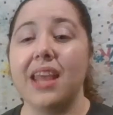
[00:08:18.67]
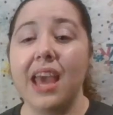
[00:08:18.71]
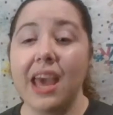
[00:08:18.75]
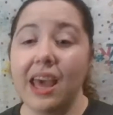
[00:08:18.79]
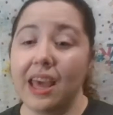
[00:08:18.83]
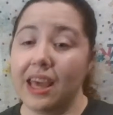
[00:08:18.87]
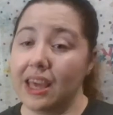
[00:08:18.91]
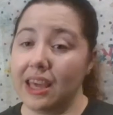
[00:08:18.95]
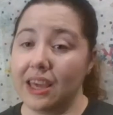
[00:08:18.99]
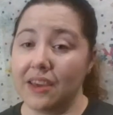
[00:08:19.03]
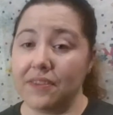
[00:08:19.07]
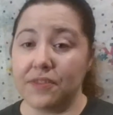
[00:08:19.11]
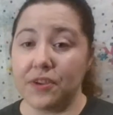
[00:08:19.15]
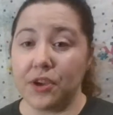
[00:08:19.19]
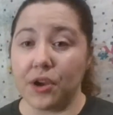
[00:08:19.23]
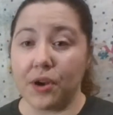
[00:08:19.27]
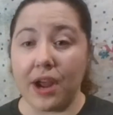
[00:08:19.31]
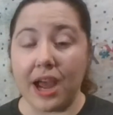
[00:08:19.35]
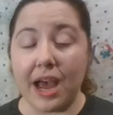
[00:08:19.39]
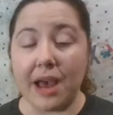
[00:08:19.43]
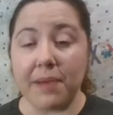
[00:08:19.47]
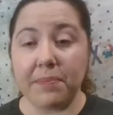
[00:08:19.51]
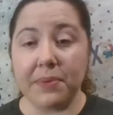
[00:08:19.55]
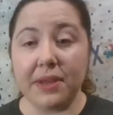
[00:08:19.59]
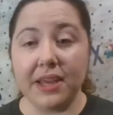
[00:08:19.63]
If you're
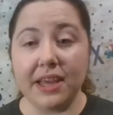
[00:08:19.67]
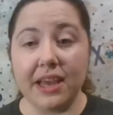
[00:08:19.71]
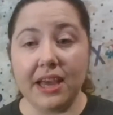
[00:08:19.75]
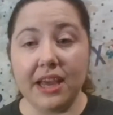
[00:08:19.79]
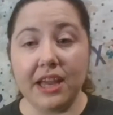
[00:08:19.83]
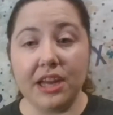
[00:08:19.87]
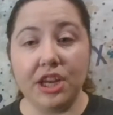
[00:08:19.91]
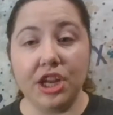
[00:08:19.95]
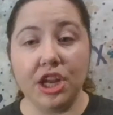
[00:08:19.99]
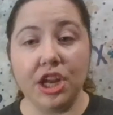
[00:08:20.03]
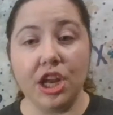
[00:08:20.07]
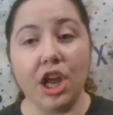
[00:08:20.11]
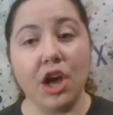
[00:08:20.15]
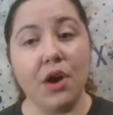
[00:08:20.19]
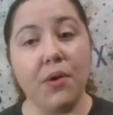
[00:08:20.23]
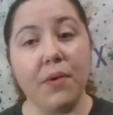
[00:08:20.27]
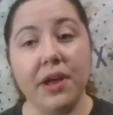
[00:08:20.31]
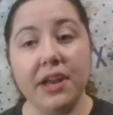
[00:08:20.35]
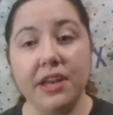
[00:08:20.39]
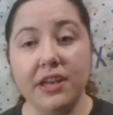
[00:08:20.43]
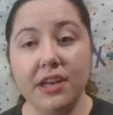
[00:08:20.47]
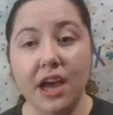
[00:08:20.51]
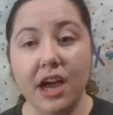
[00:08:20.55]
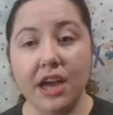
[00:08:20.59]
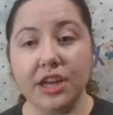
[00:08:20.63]
happy and you know
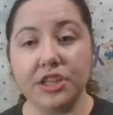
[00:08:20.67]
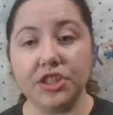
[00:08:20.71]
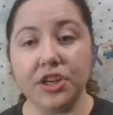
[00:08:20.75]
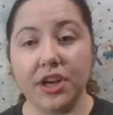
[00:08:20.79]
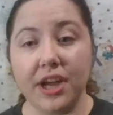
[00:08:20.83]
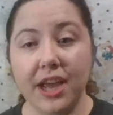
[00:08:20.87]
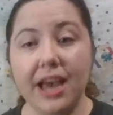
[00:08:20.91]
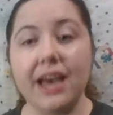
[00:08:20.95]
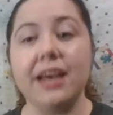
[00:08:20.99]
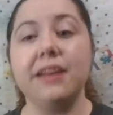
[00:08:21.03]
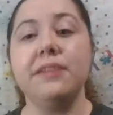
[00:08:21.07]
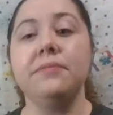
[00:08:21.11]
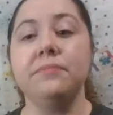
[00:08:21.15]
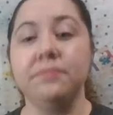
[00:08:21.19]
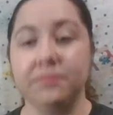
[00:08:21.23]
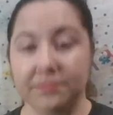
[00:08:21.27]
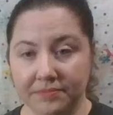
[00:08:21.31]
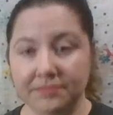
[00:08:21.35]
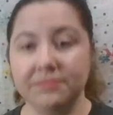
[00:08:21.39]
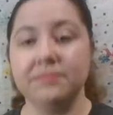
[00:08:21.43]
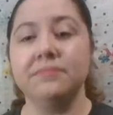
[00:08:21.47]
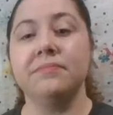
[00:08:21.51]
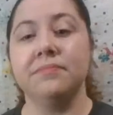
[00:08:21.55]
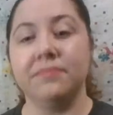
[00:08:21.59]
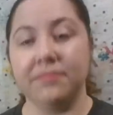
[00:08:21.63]
it, nod your head.
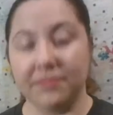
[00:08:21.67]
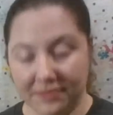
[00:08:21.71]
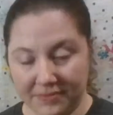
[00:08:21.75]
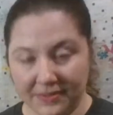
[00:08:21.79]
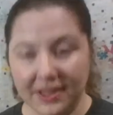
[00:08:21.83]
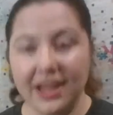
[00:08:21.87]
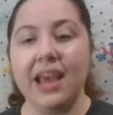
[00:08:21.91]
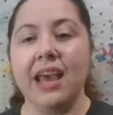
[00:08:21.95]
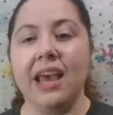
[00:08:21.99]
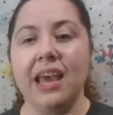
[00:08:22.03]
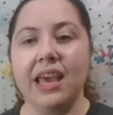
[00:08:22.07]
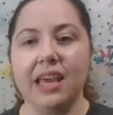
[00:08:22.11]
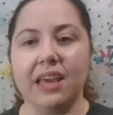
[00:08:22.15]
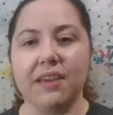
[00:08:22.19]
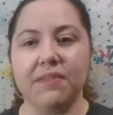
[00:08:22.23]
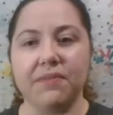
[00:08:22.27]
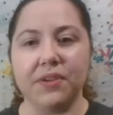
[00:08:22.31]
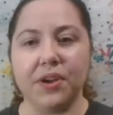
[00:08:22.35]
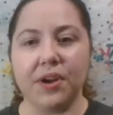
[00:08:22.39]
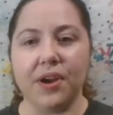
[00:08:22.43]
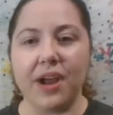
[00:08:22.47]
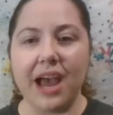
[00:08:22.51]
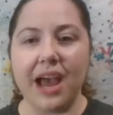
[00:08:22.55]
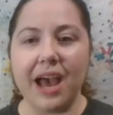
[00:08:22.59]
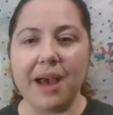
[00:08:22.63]
If
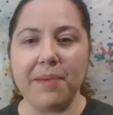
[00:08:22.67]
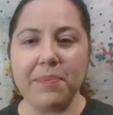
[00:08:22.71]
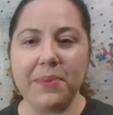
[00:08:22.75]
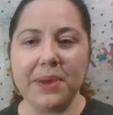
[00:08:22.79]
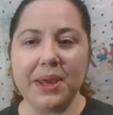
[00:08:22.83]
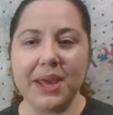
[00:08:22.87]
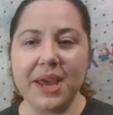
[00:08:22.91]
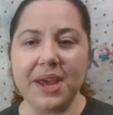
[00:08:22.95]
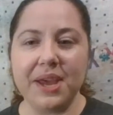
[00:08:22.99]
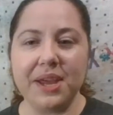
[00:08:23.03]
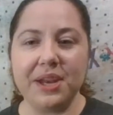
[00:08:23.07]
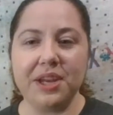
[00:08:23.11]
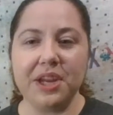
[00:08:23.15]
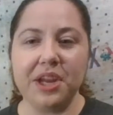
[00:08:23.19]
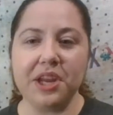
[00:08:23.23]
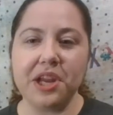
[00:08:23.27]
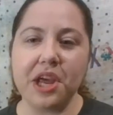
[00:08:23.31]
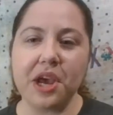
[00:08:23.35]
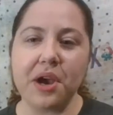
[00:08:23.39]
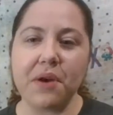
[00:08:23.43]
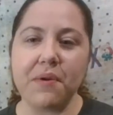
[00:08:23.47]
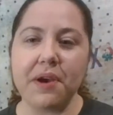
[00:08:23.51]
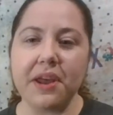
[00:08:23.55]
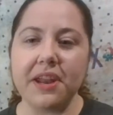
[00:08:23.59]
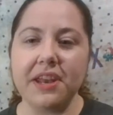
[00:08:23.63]
you're happy and you
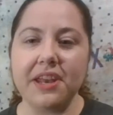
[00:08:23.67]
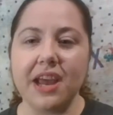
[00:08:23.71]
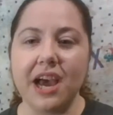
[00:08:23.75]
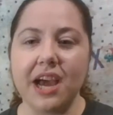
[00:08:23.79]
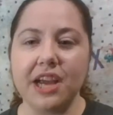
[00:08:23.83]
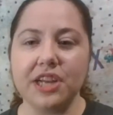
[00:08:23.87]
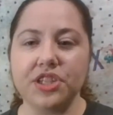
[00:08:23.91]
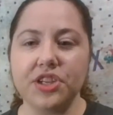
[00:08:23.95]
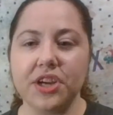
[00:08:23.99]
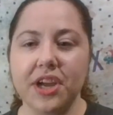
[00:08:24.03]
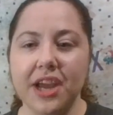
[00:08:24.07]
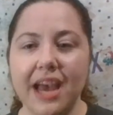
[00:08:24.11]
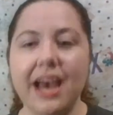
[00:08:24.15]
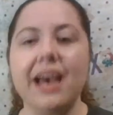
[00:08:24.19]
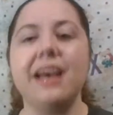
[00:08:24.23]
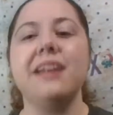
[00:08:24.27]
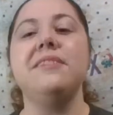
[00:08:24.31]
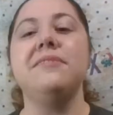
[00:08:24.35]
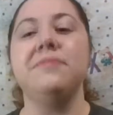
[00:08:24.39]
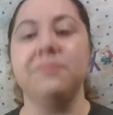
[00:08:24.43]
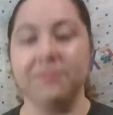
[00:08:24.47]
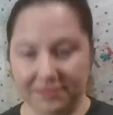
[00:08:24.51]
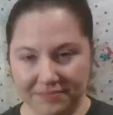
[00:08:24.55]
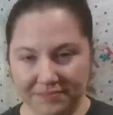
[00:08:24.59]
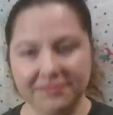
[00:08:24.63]
know it, nod your head.
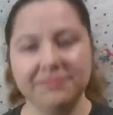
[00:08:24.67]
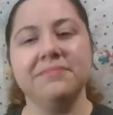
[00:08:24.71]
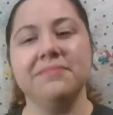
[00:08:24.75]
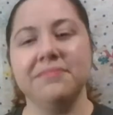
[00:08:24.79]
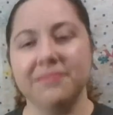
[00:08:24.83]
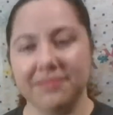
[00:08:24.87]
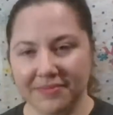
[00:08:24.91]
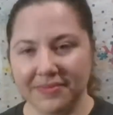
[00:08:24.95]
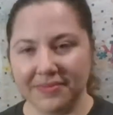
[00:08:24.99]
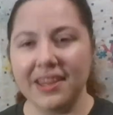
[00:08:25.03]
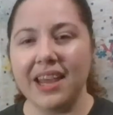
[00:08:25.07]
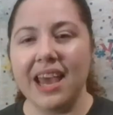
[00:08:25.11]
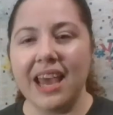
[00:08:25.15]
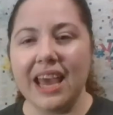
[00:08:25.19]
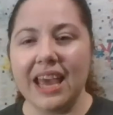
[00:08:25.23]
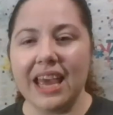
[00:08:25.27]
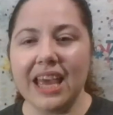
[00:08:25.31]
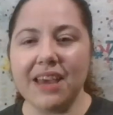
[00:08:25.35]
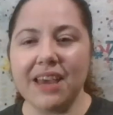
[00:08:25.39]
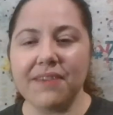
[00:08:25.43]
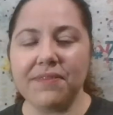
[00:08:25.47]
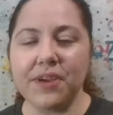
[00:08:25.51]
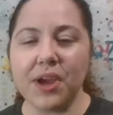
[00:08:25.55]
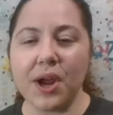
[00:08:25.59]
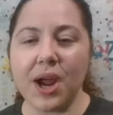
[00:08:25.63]

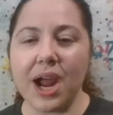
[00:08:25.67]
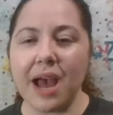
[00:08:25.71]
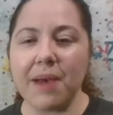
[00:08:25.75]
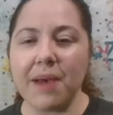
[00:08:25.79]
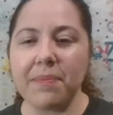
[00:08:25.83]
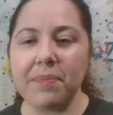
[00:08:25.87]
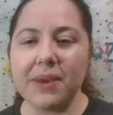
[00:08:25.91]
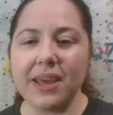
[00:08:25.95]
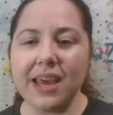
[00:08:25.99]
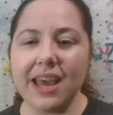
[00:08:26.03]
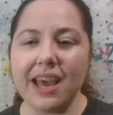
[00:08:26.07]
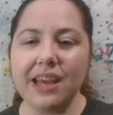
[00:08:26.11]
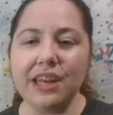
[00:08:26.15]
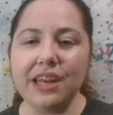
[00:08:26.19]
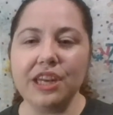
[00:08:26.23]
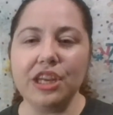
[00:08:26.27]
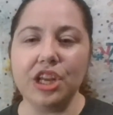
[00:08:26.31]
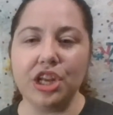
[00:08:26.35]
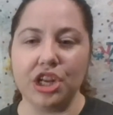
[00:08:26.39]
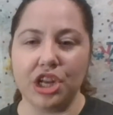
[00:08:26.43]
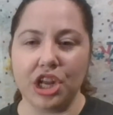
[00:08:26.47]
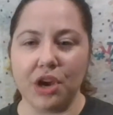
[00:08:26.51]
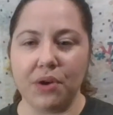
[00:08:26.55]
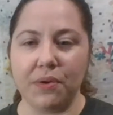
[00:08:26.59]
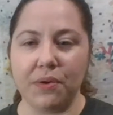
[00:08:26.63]
If you're happy and
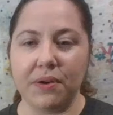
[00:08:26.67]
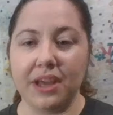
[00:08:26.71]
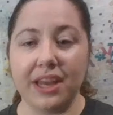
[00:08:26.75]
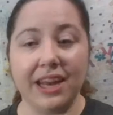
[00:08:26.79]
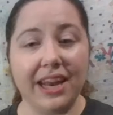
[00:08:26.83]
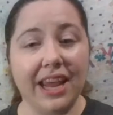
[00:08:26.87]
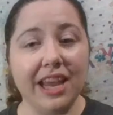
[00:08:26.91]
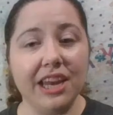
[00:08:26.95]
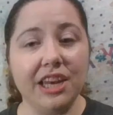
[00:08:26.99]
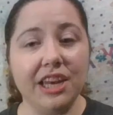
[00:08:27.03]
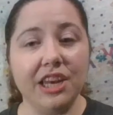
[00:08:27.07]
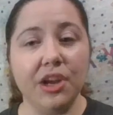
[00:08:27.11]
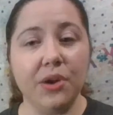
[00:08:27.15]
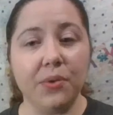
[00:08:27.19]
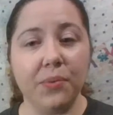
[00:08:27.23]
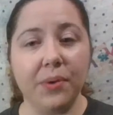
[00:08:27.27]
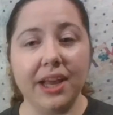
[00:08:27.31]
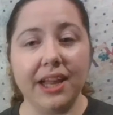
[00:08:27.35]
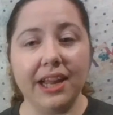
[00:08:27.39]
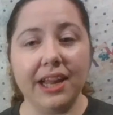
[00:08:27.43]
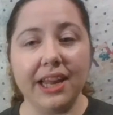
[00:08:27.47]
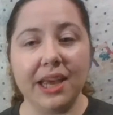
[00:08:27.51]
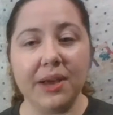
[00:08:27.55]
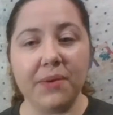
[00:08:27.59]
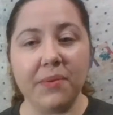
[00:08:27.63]
you know it and you
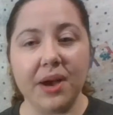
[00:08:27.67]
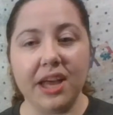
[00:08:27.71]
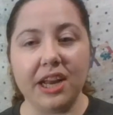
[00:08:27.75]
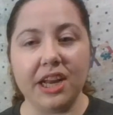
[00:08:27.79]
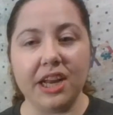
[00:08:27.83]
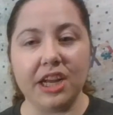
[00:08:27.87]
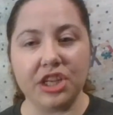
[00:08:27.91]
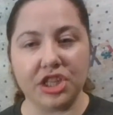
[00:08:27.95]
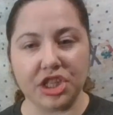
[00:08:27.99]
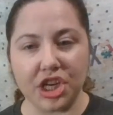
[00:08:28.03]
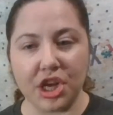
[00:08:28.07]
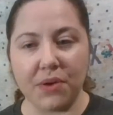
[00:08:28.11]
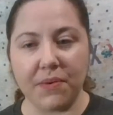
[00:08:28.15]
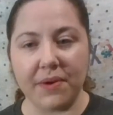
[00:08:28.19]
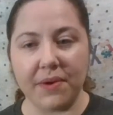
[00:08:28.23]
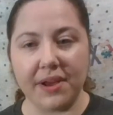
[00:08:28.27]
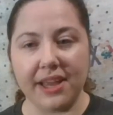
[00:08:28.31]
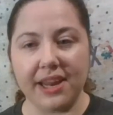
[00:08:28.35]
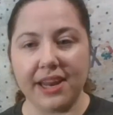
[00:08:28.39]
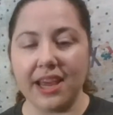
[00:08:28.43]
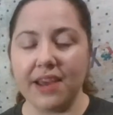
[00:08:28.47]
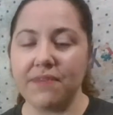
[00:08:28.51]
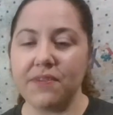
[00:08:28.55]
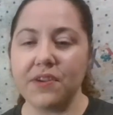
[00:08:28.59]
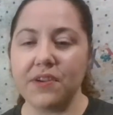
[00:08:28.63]
really want to show it,
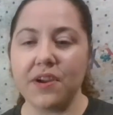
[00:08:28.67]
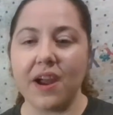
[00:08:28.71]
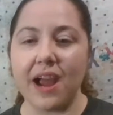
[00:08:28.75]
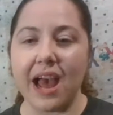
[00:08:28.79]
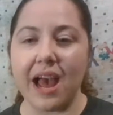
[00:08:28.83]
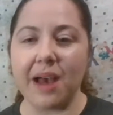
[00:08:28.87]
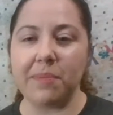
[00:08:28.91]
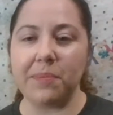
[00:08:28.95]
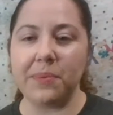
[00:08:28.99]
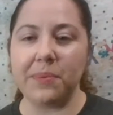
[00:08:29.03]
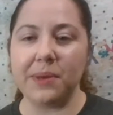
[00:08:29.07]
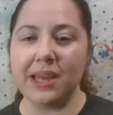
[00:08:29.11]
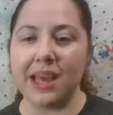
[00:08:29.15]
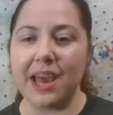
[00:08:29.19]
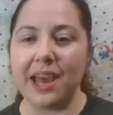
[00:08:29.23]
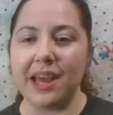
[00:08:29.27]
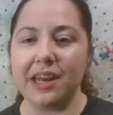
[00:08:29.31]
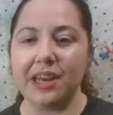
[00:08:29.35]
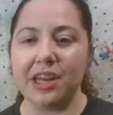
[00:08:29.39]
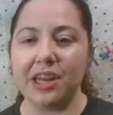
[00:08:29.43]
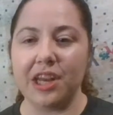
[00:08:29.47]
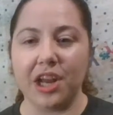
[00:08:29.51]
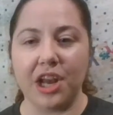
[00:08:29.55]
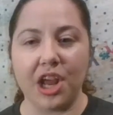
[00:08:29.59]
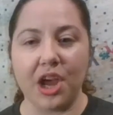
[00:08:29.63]
if you're happy and
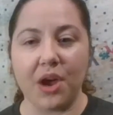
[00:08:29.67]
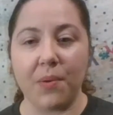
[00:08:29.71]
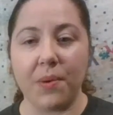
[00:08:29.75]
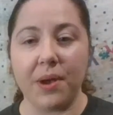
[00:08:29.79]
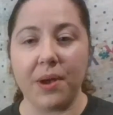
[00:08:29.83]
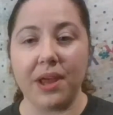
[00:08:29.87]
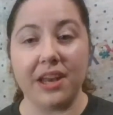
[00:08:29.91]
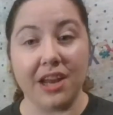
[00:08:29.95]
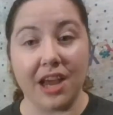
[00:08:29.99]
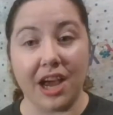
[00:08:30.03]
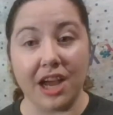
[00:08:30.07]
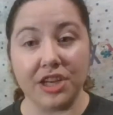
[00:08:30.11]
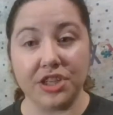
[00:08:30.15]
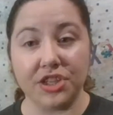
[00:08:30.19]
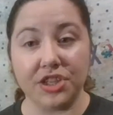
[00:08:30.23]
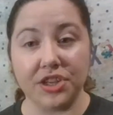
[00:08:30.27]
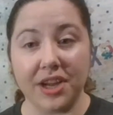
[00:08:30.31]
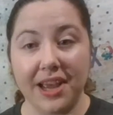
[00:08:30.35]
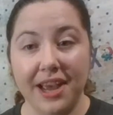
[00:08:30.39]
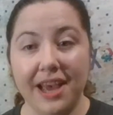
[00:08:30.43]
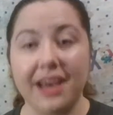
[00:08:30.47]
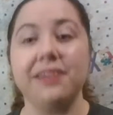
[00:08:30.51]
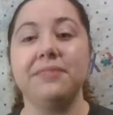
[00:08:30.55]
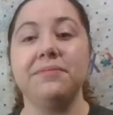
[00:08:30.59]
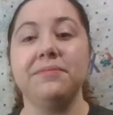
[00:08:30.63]
you know it, nod your head.